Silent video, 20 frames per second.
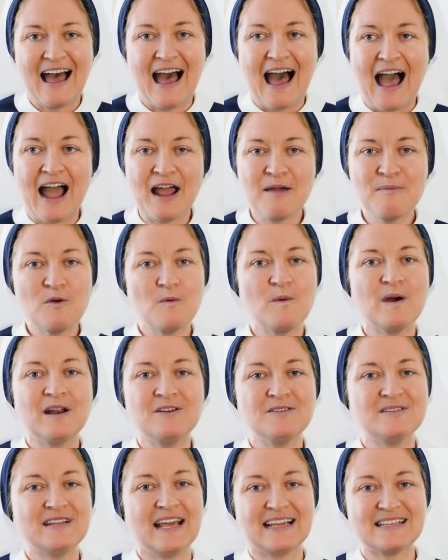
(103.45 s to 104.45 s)
I am the one
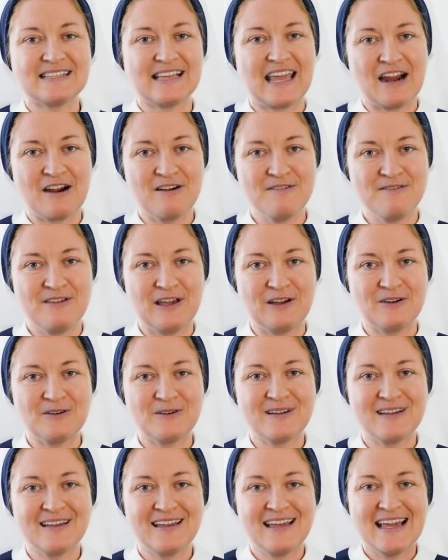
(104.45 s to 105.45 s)
who takes care of you.
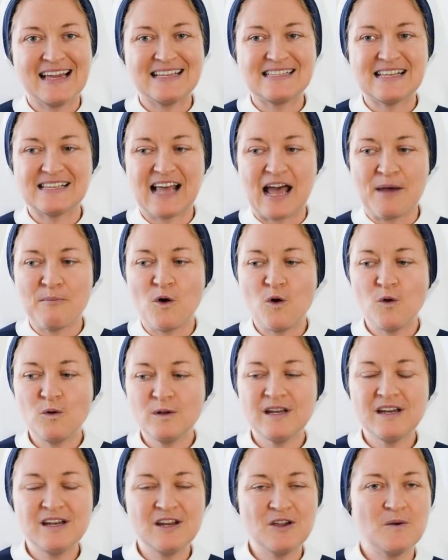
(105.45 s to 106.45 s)
He says, I'm
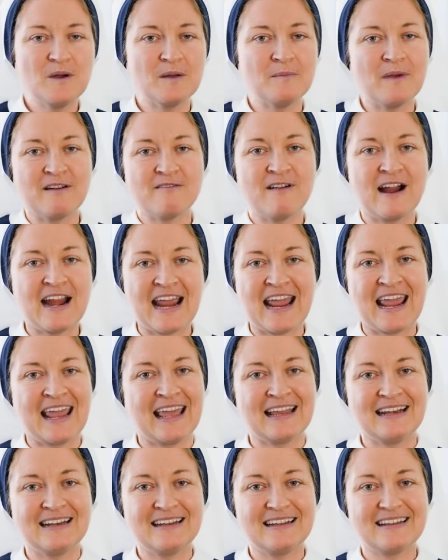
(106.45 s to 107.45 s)
holding you in my right
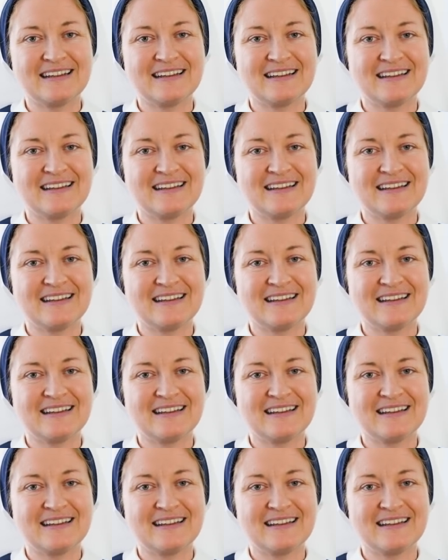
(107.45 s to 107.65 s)
hand.